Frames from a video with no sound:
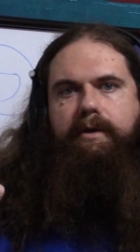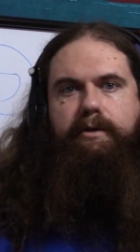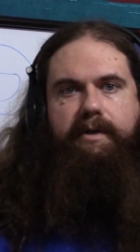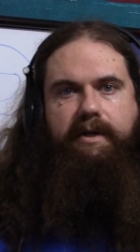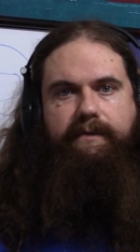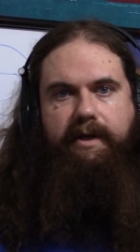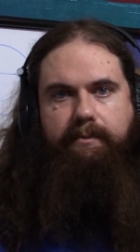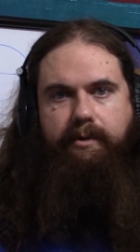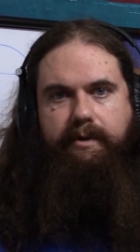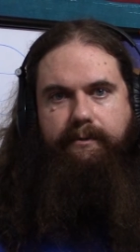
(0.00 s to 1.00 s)
You could even get
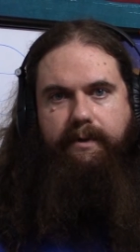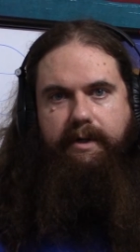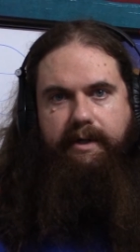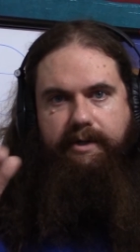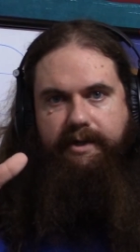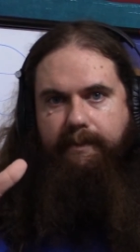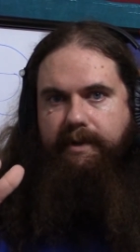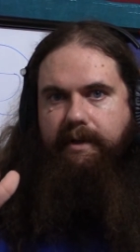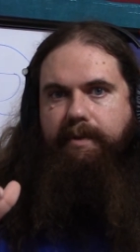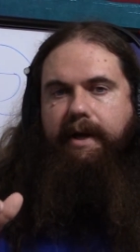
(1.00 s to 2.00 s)
more than one on a chip chip,
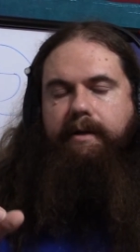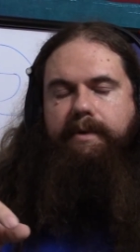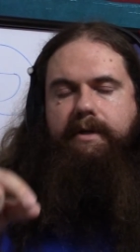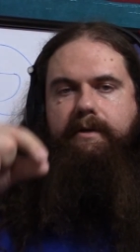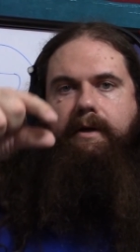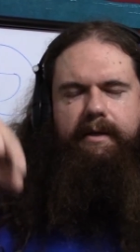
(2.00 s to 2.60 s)
you can pack them in,